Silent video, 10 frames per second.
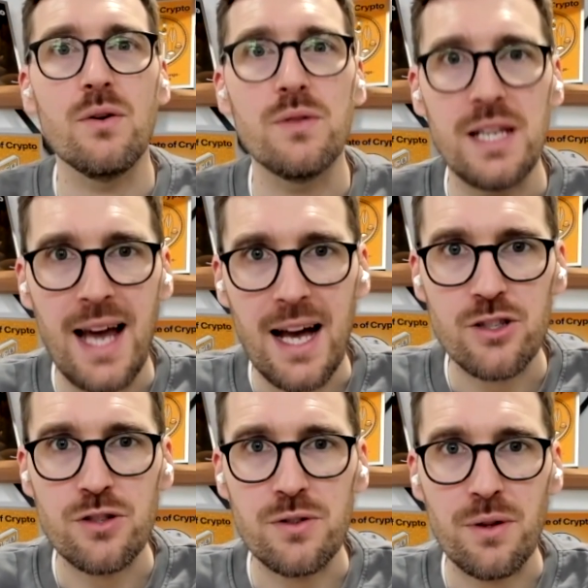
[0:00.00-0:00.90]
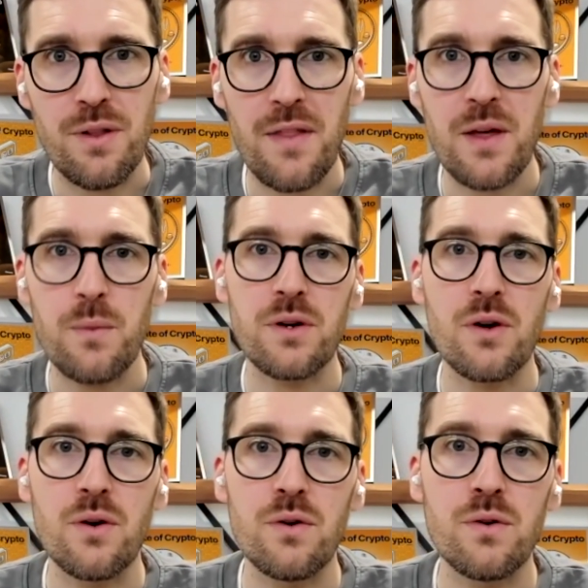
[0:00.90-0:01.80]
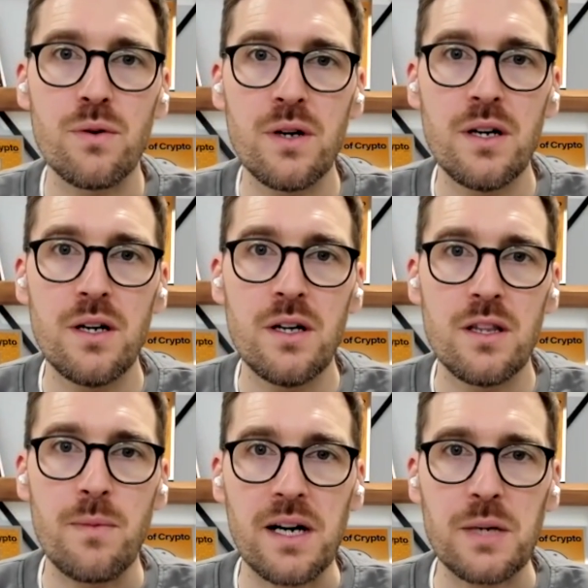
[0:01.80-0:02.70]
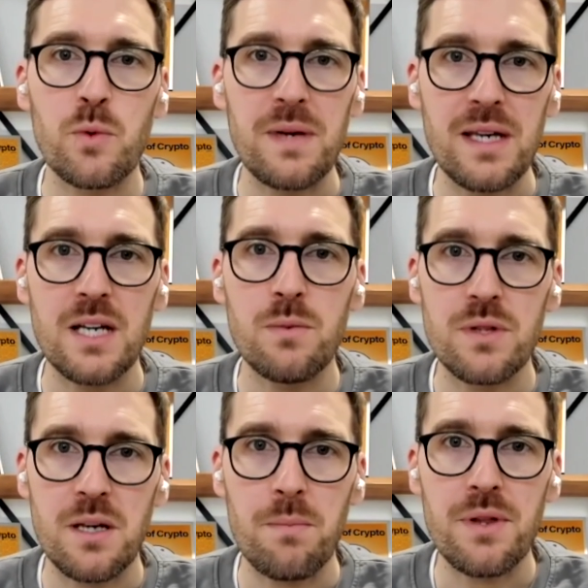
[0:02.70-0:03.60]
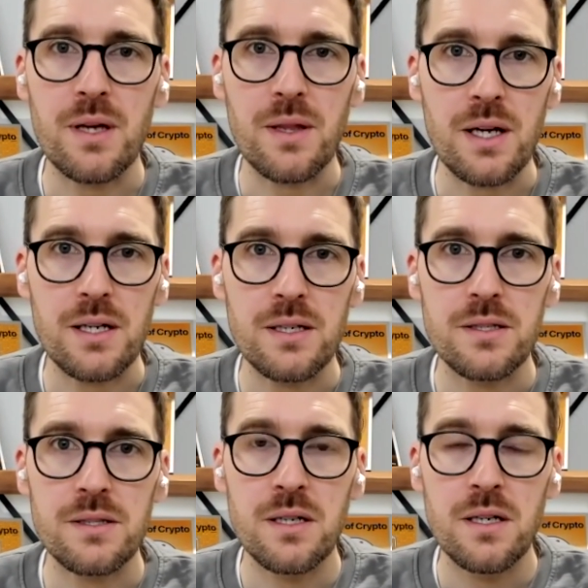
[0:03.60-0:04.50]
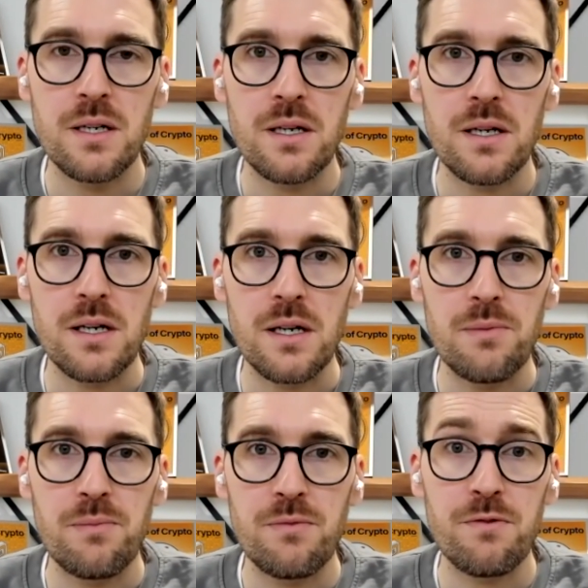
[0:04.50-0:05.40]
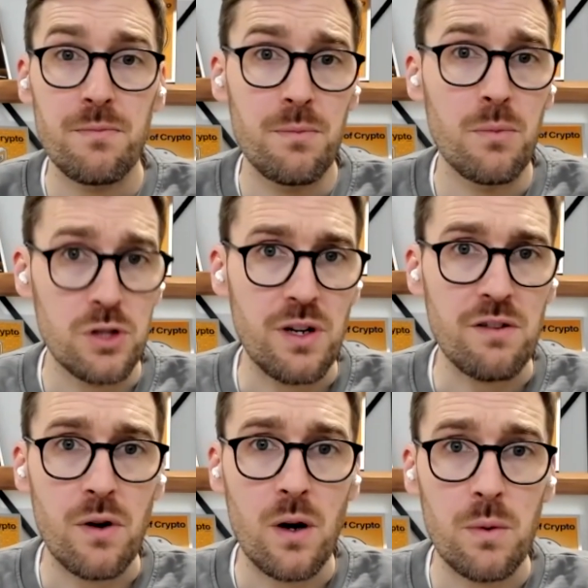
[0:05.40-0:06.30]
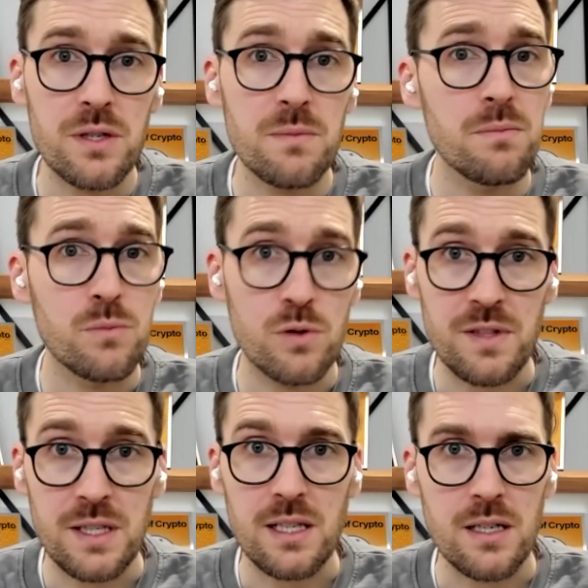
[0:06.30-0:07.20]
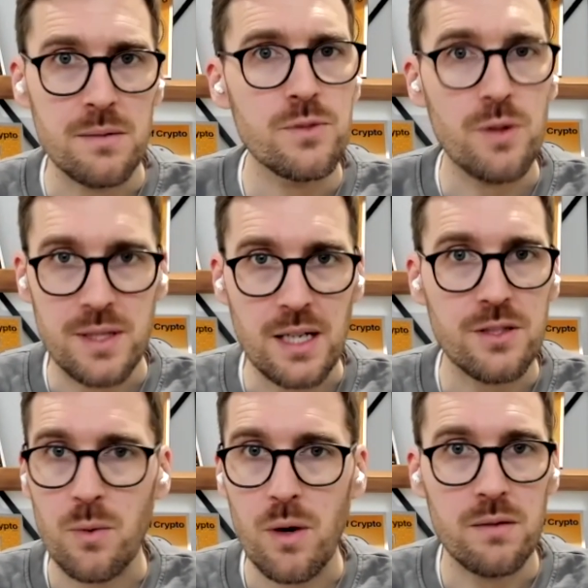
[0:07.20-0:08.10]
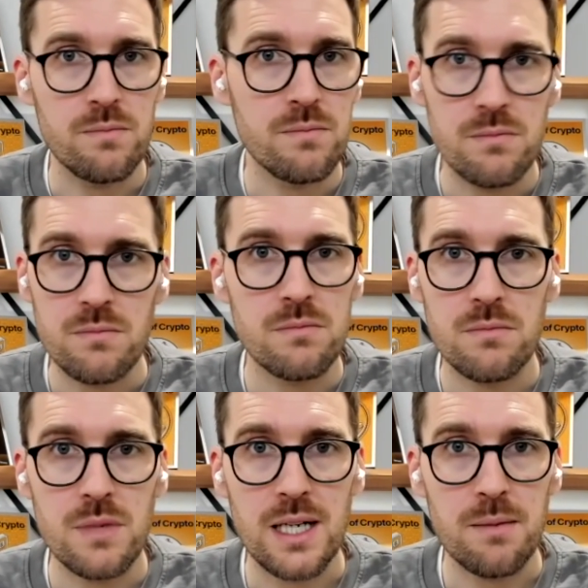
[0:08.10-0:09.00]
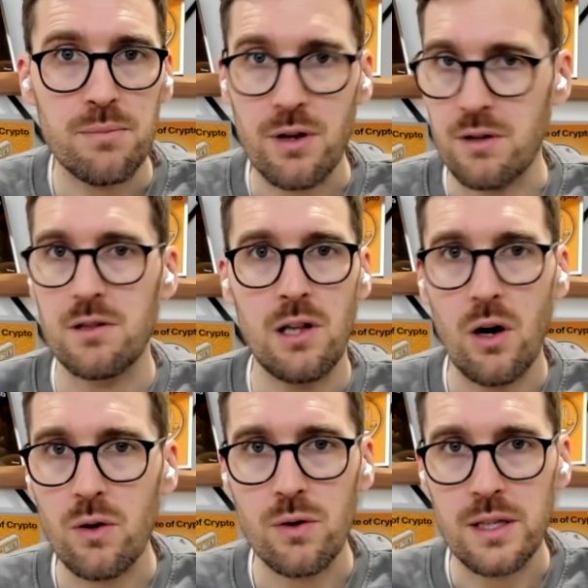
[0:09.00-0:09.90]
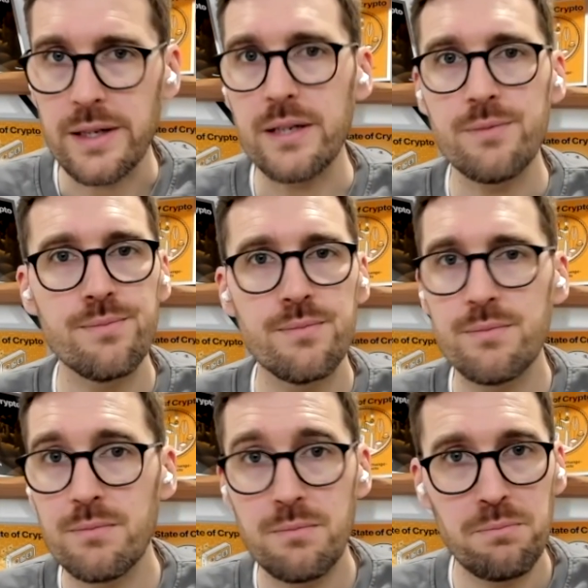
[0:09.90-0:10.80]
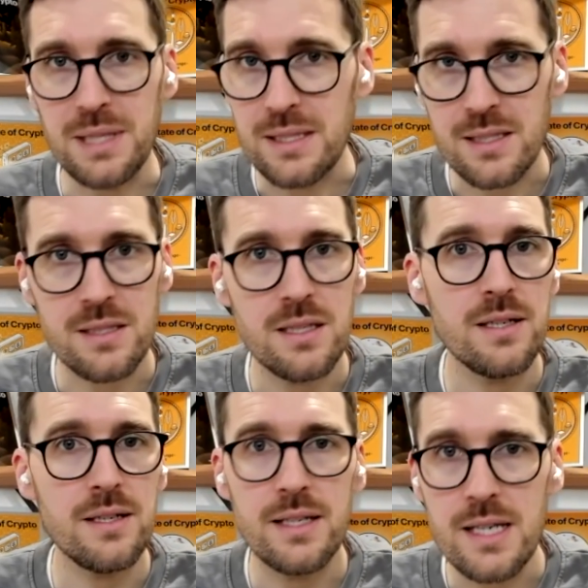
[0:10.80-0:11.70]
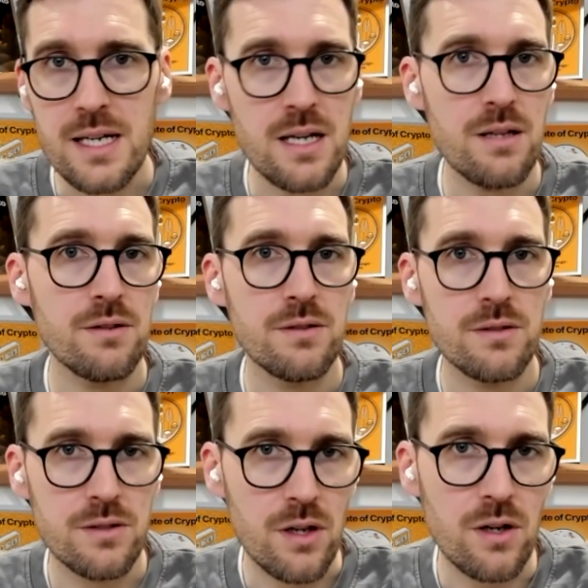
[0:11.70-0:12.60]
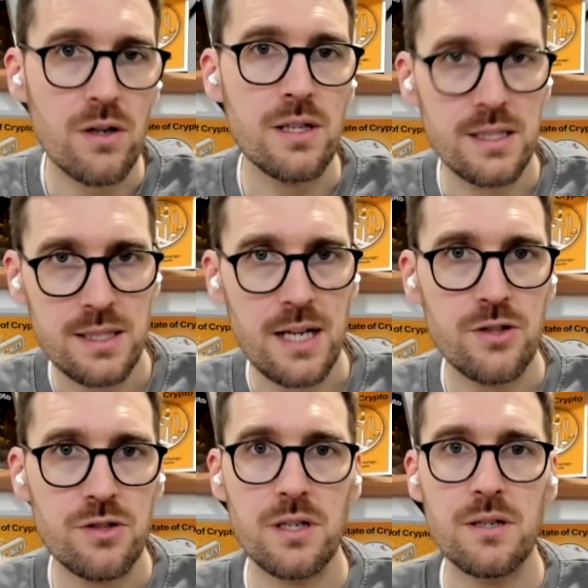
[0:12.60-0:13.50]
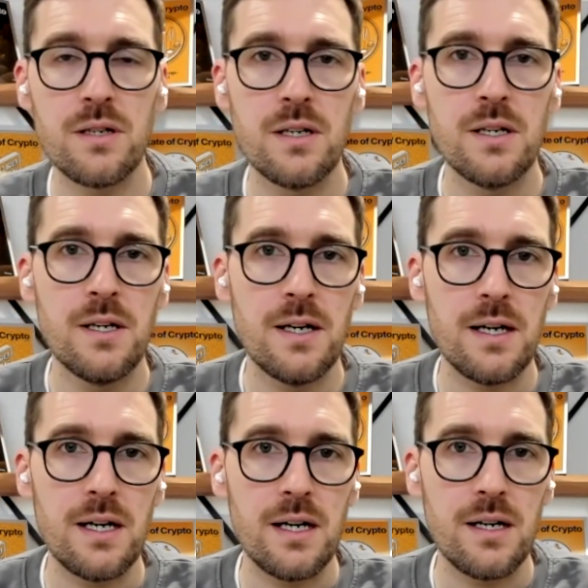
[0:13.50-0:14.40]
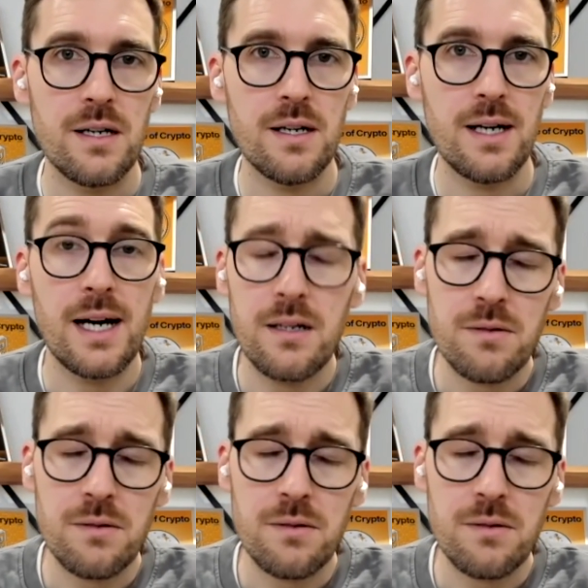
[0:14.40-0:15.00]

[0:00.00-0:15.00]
only natural that the market would begin with something that is um, more straightforward, more vanilla. So a Delta One product, long only, BTC, ETH, Sol, etc. And